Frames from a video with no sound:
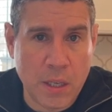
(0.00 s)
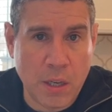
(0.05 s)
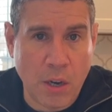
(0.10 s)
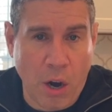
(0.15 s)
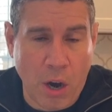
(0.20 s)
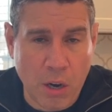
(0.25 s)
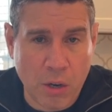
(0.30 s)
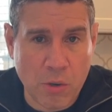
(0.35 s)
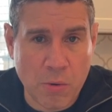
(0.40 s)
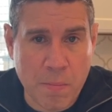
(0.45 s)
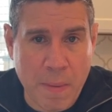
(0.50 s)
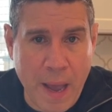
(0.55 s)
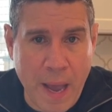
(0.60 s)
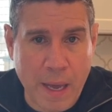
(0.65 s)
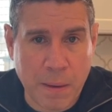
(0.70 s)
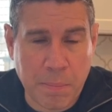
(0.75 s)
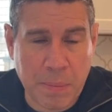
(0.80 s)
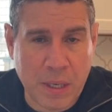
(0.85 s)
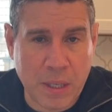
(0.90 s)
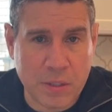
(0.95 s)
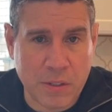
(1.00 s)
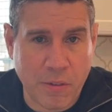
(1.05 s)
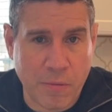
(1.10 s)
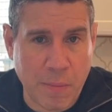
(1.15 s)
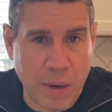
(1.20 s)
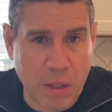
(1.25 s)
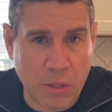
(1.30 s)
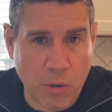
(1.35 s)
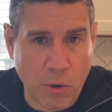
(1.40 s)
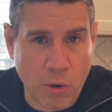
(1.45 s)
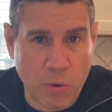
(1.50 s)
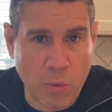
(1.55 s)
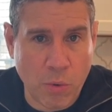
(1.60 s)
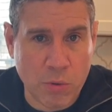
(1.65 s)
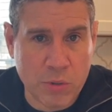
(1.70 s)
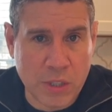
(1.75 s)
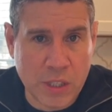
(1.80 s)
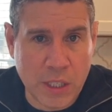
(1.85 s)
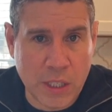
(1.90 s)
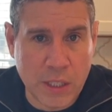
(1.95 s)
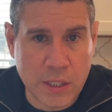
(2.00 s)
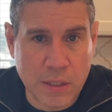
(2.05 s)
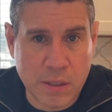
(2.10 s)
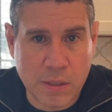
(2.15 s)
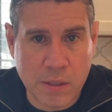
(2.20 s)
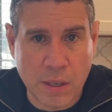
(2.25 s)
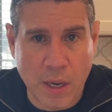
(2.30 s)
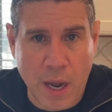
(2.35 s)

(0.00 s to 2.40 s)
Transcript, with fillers: cargo mat because of my third row seats.